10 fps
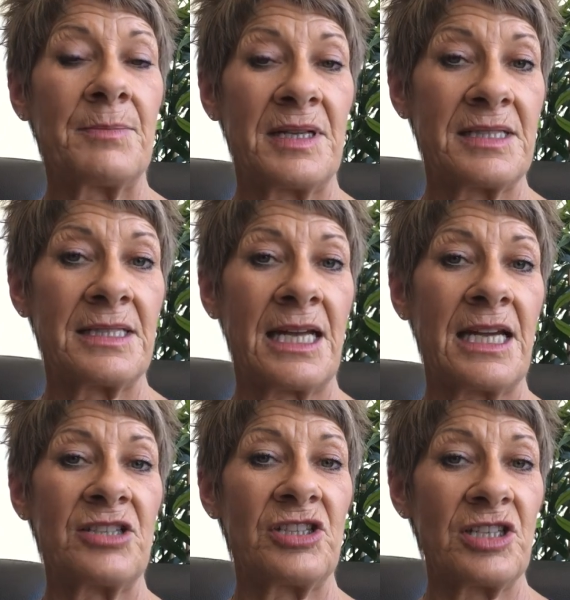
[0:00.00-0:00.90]
But
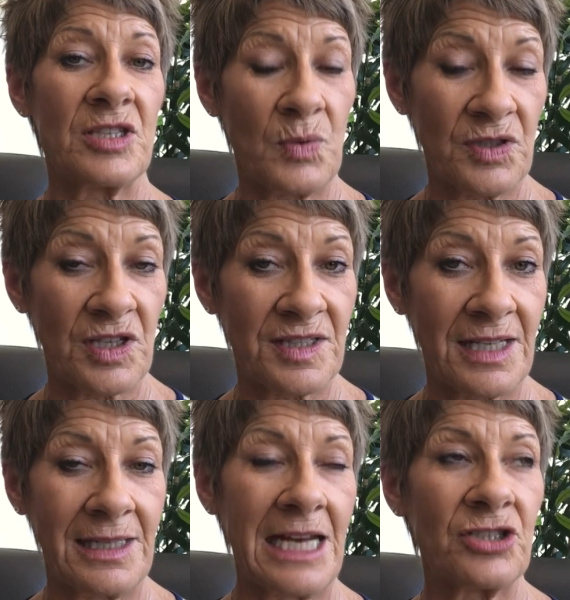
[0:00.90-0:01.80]
today she just wants us
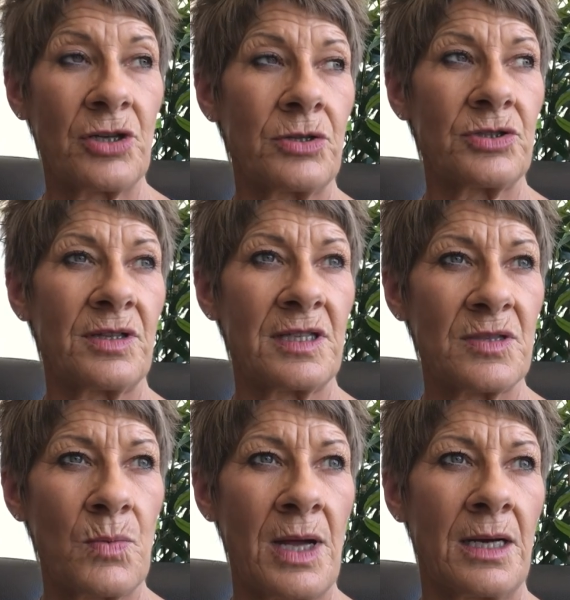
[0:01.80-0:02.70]
to latch on to
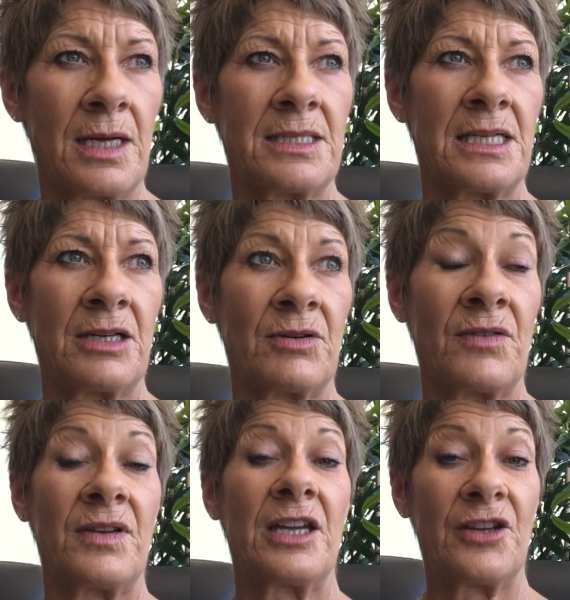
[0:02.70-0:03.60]
this one idea of